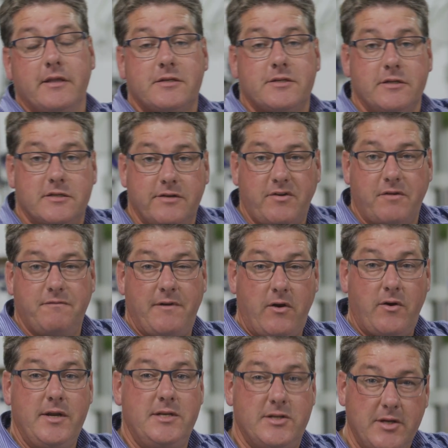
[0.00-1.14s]
instance of a
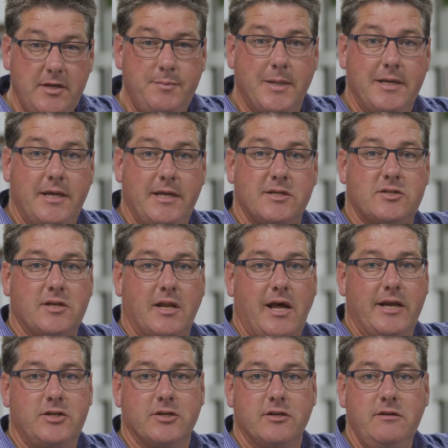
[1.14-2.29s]
very deep
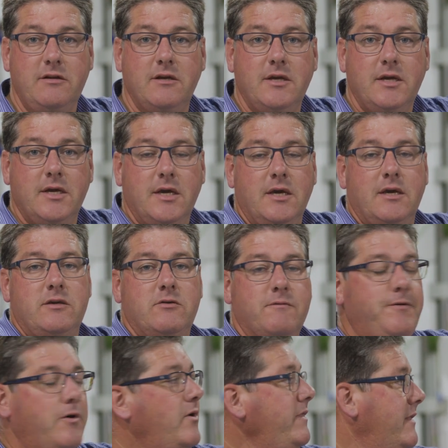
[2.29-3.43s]
installation, you'll
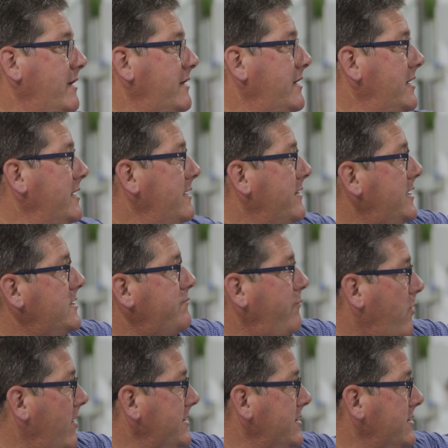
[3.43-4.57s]
find that these
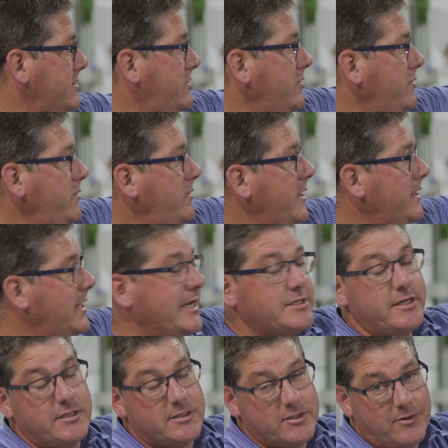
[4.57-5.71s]
risers do
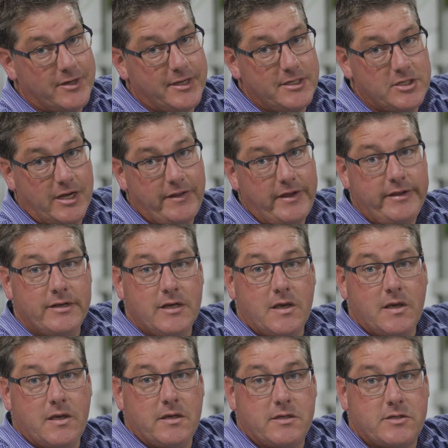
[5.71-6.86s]
nest inside each other,
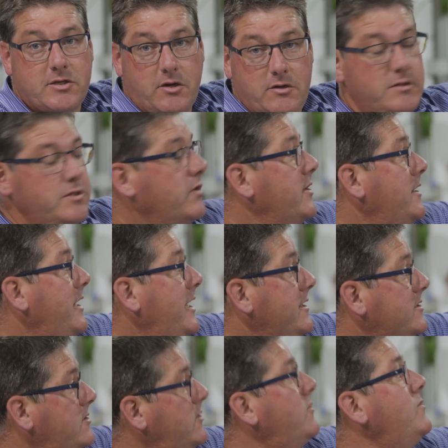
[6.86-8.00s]
so you can
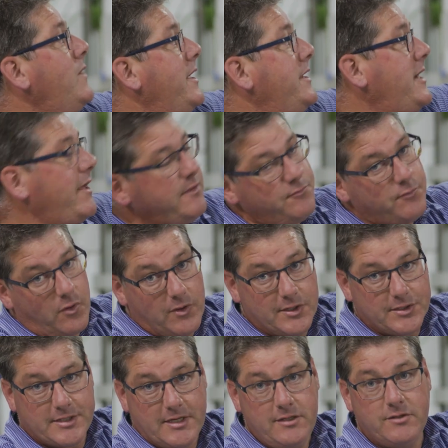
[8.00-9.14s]
install another
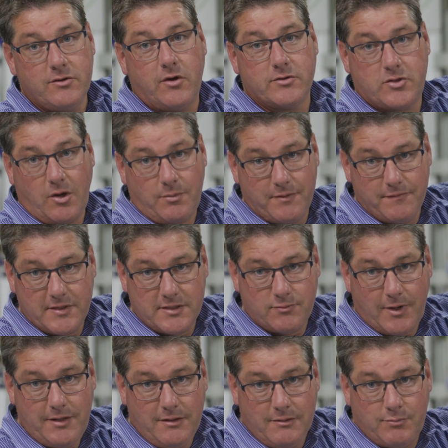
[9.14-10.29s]
riser on top of this
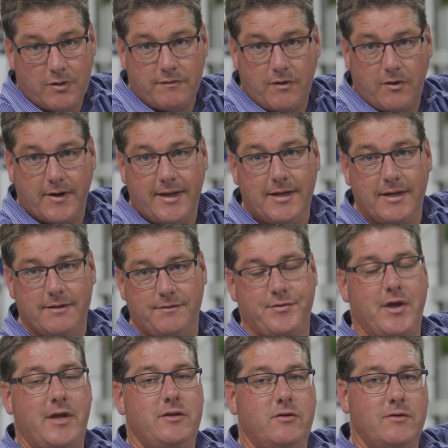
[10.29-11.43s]
one, providing
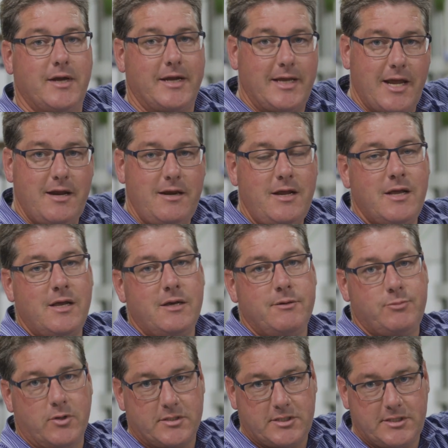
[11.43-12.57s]
that you again
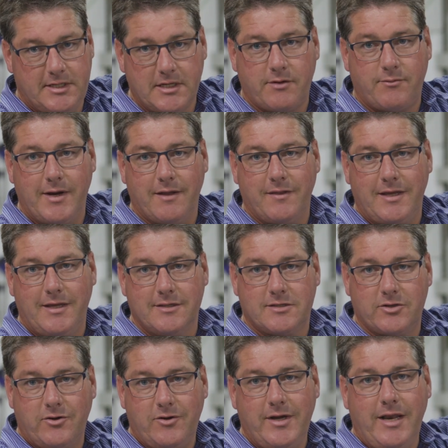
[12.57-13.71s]
put a seal around the
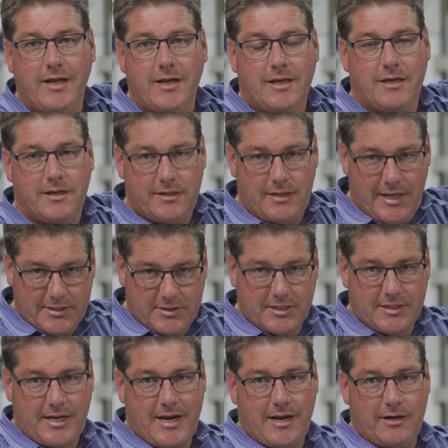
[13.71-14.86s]
inside, nest
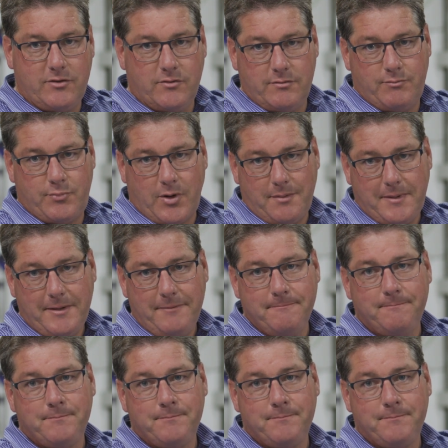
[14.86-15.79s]
it down good and proper,